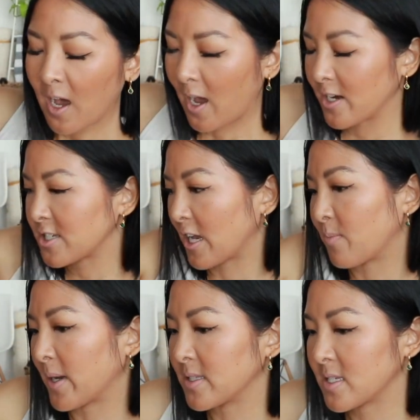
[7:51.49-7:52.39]
I just have
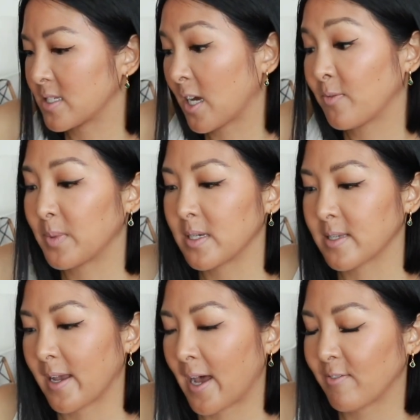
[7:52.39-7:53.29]
mine stuffed because I
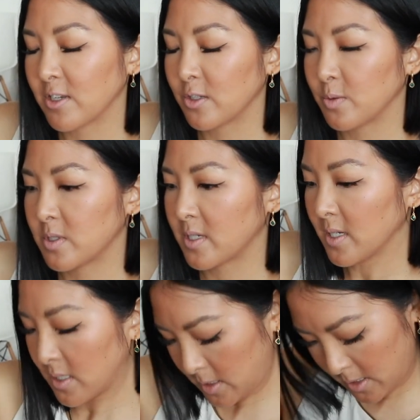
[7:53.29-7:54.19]
haven't used
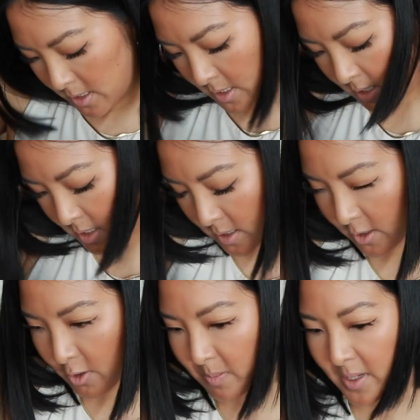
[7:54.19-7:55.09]
it in a
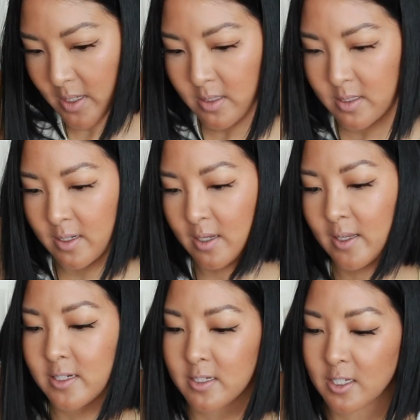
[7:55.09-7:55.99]
little bit, and I
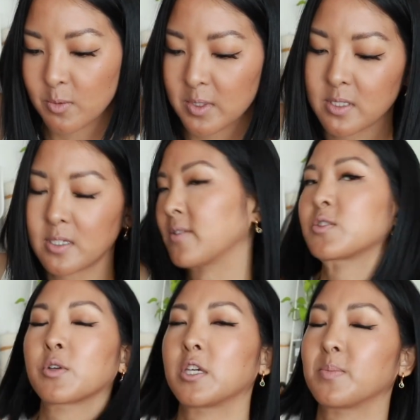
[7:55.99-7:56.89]
like to keep it stuffed
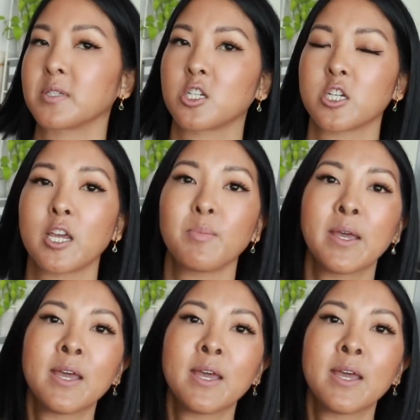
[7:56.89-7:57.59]
so it keeps its shape.